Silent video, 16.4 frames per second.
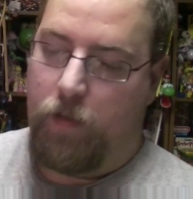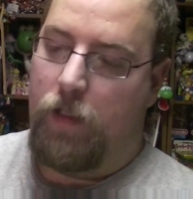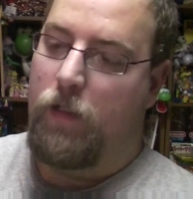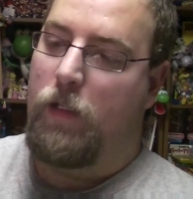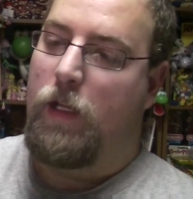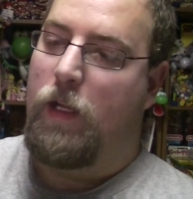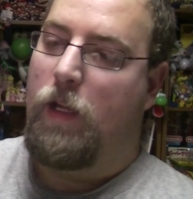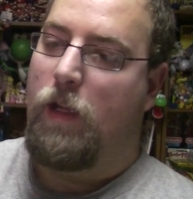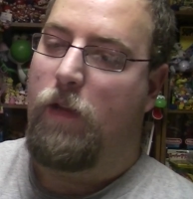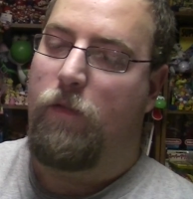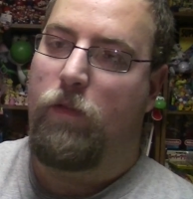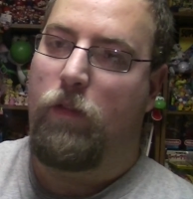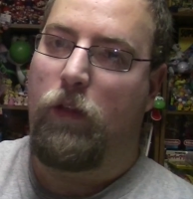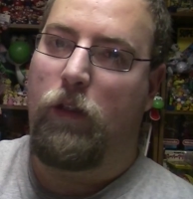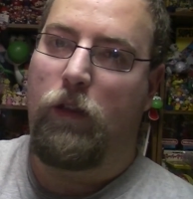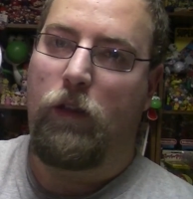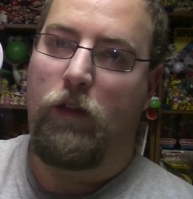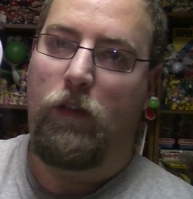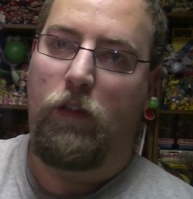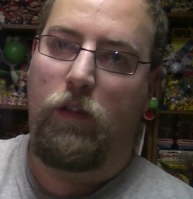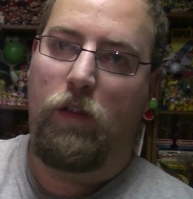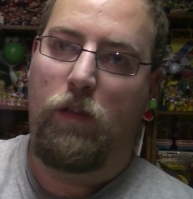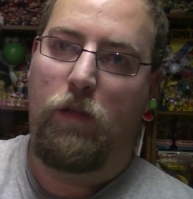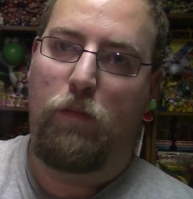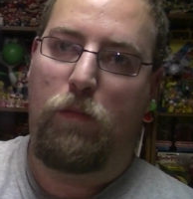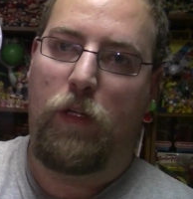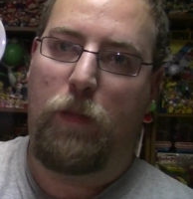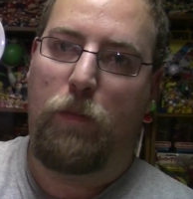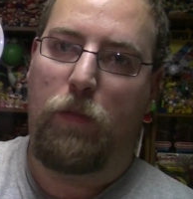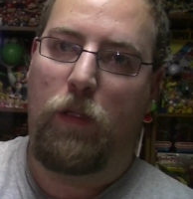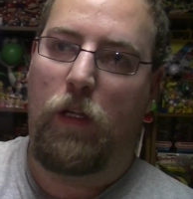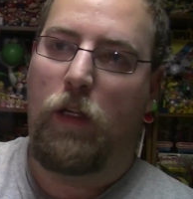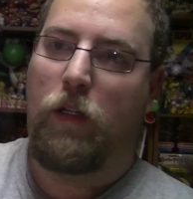then they have the brick
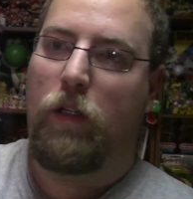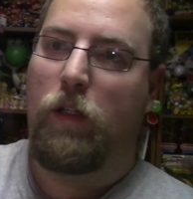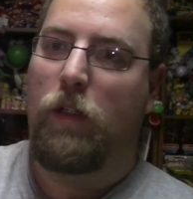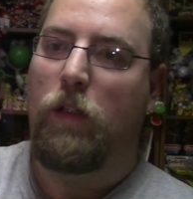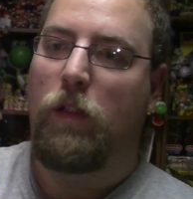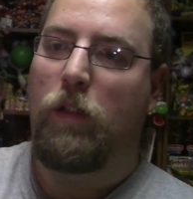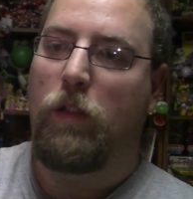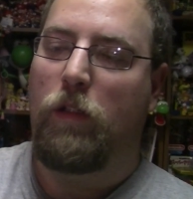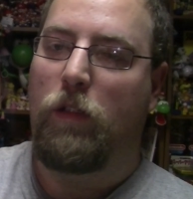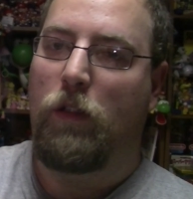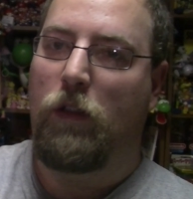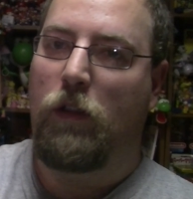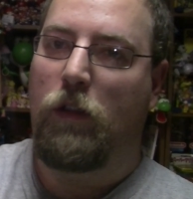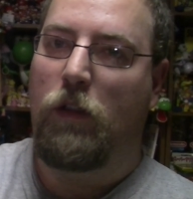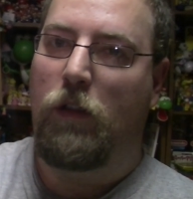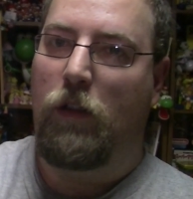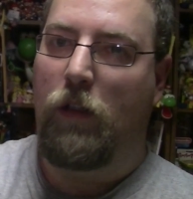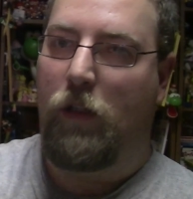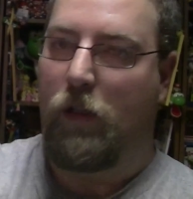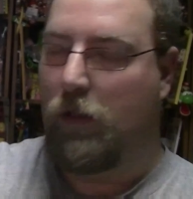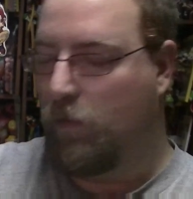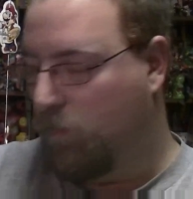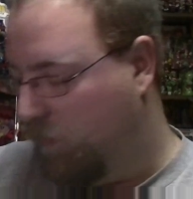block on